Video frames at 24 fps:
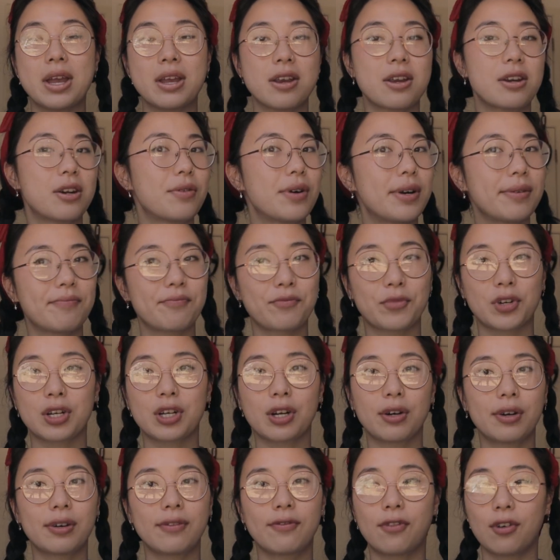you know what? We're
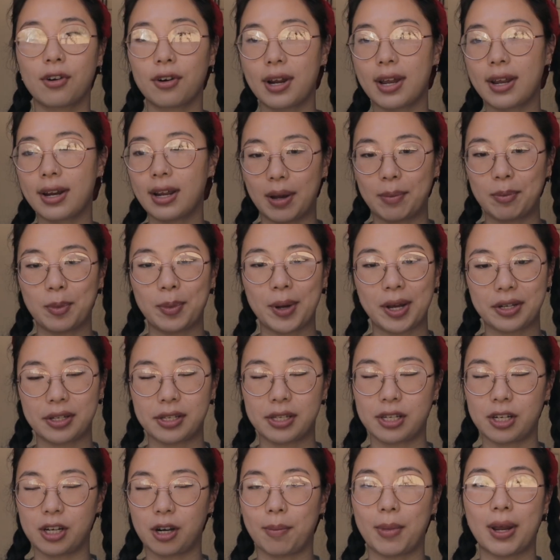going for it. I'm about to
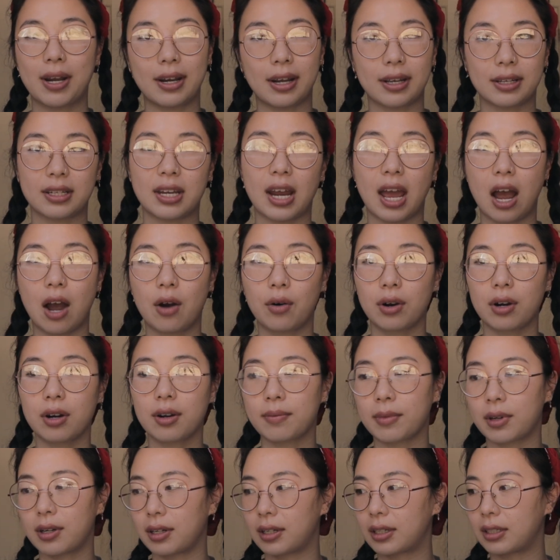start my next hour.
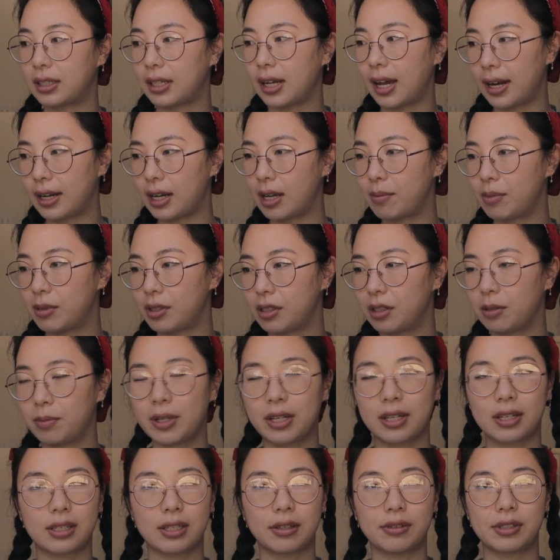I'm gonna tidy up a little bit
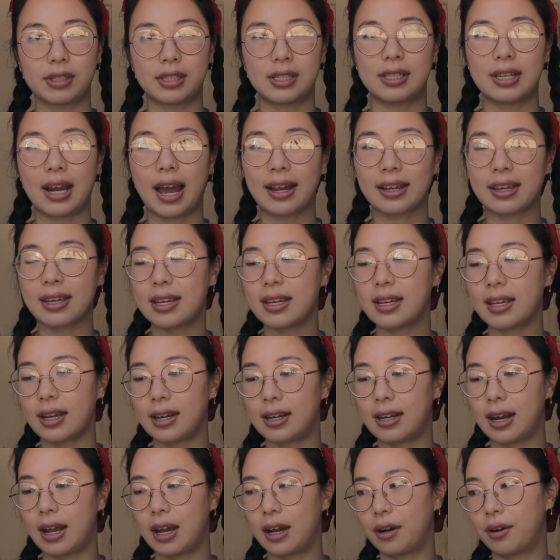because I was snacking,
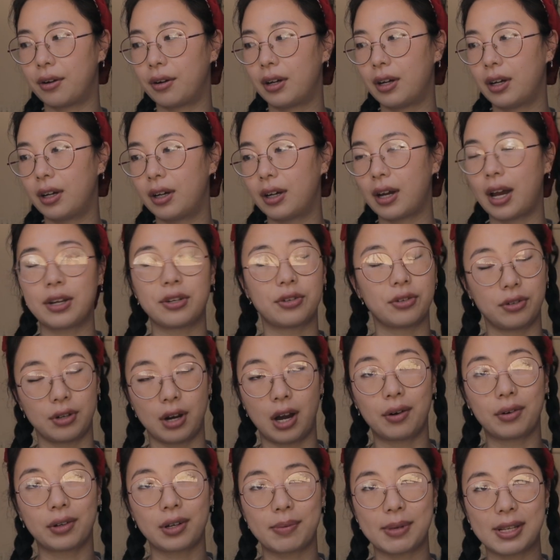and now I do
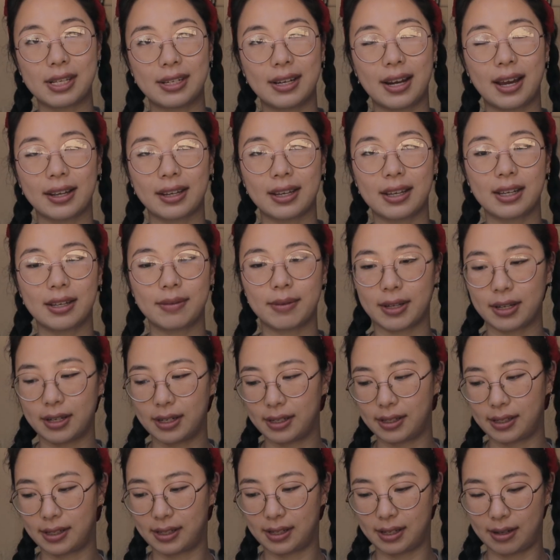not want to be snacking
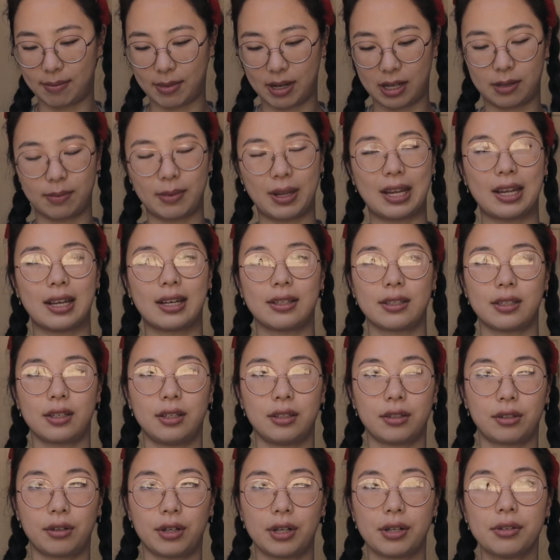because it makes my hands
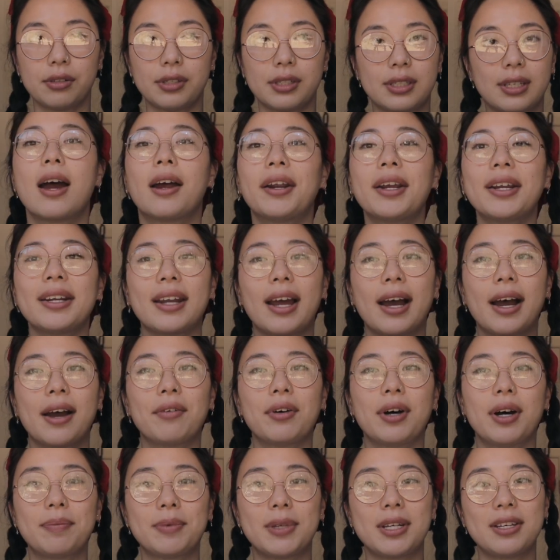all gross. All right, I
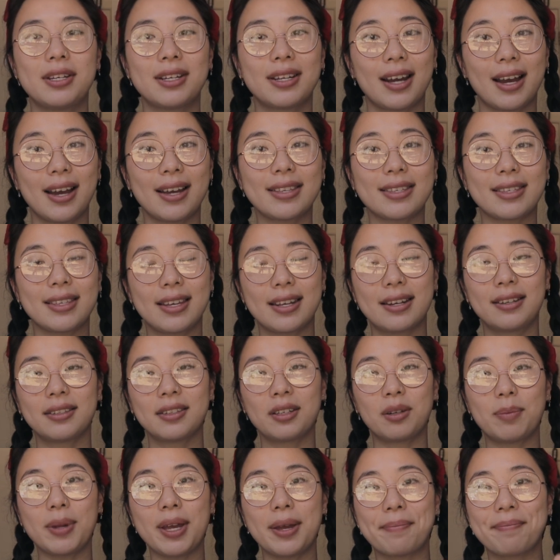will update you guys in a
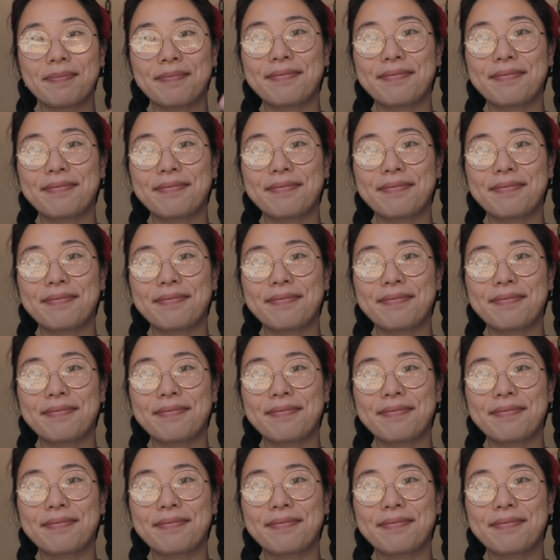little bit.